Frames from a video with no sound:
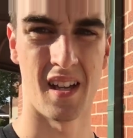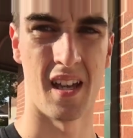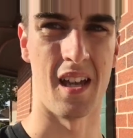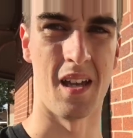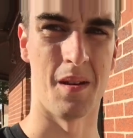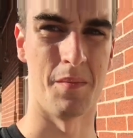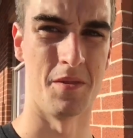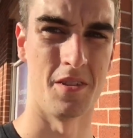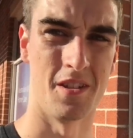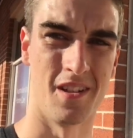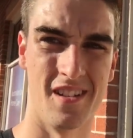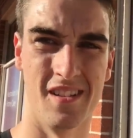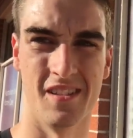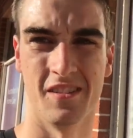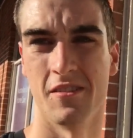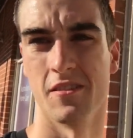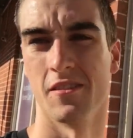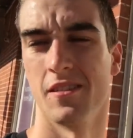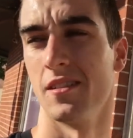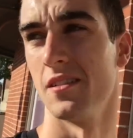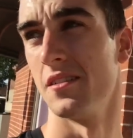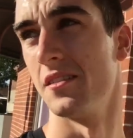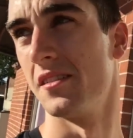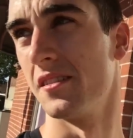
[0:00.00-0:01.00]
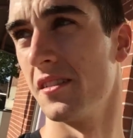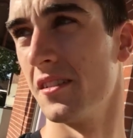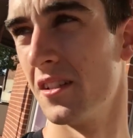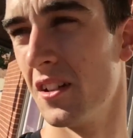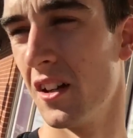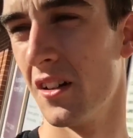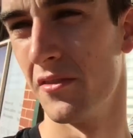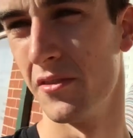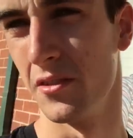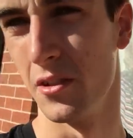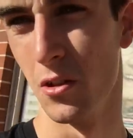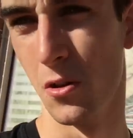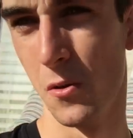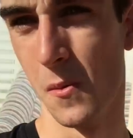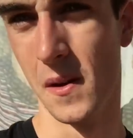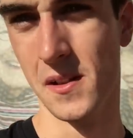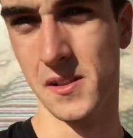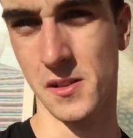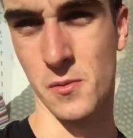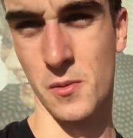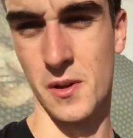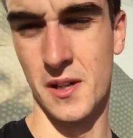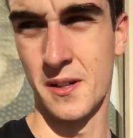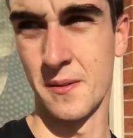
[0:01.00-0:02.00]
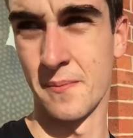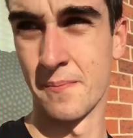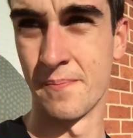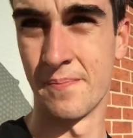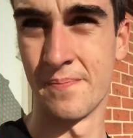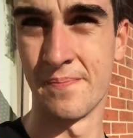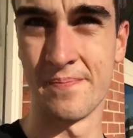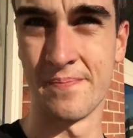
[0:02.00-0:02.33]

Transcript: ham and cheese croissants and coffee are always a winner.